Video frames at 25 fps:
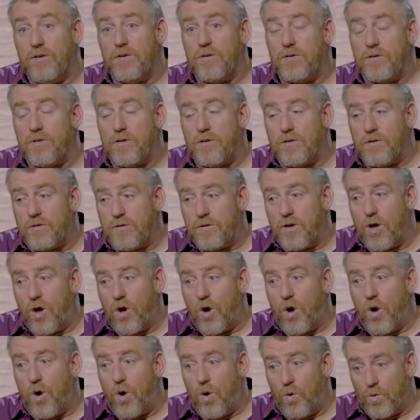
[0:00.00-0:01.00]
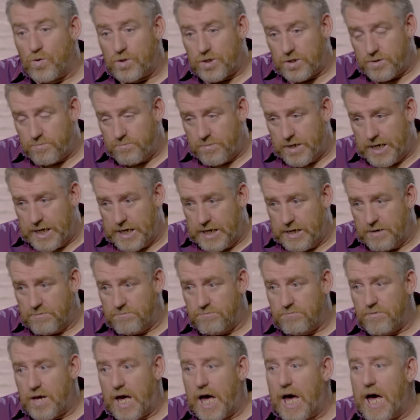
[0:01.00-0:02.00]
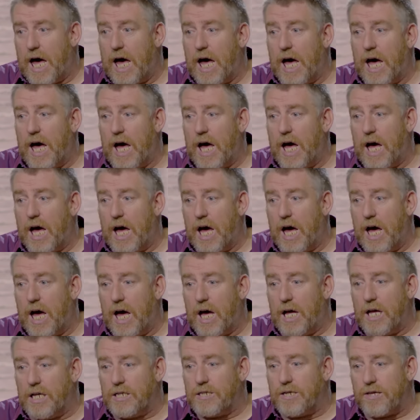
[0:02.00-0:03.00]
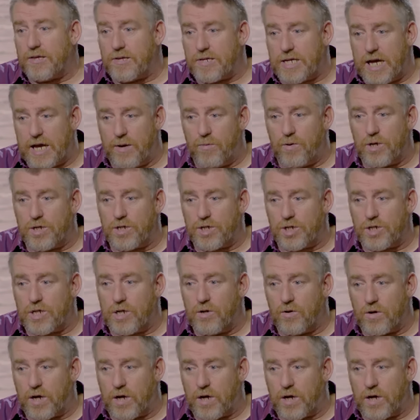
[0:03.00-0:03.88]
who's older than me, distinguished